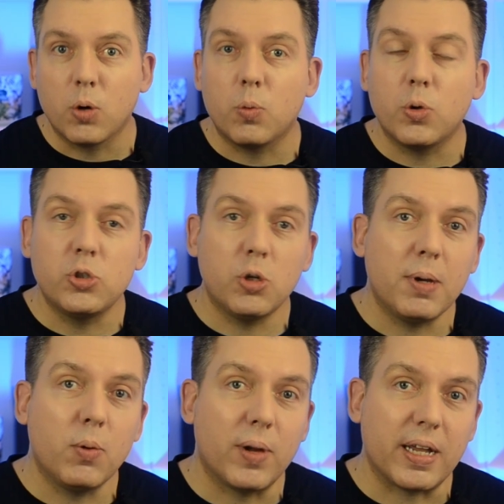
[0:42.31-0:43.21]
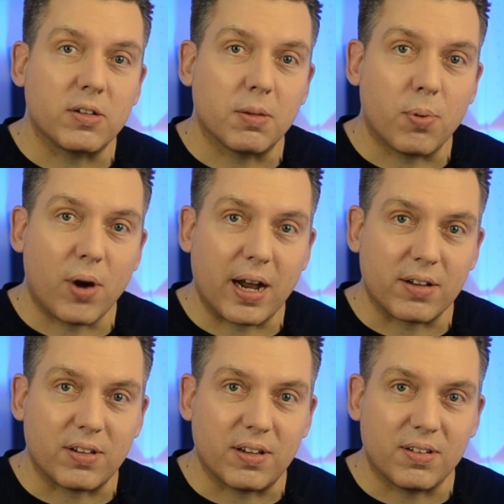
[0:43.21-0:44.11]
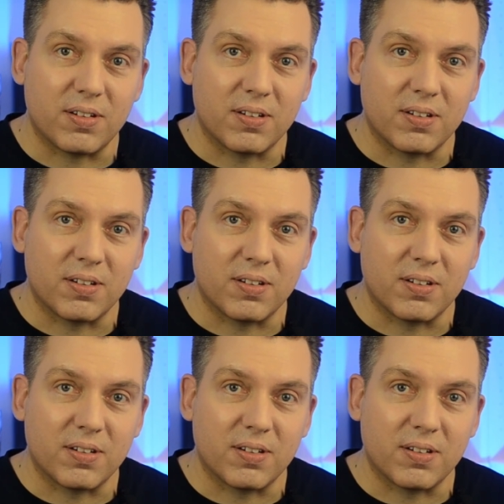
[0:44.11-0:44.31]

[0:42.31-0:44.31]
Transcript: would you be willing to practice?